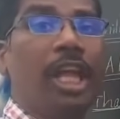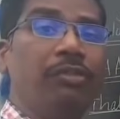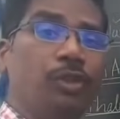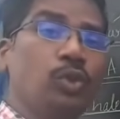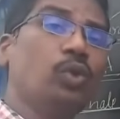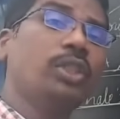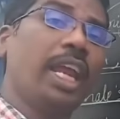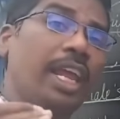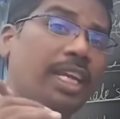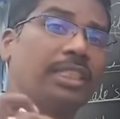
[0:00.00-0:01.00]
If 2
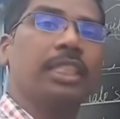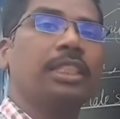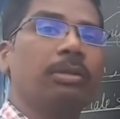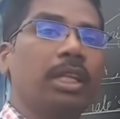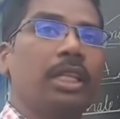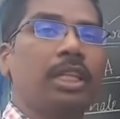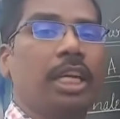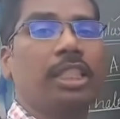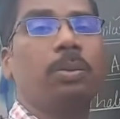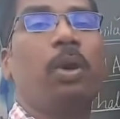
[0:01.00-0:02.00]
triangles are similar, then the
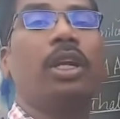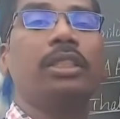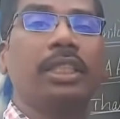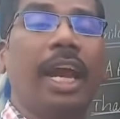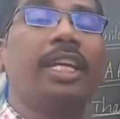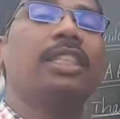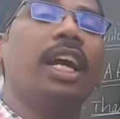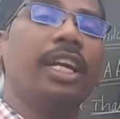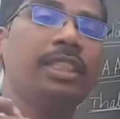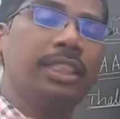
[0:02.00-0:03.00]
corresponding sides
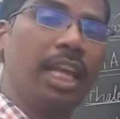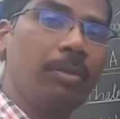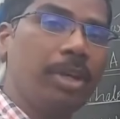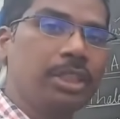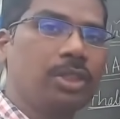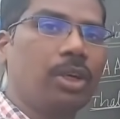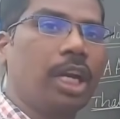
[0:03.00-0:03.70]
are in same ratio.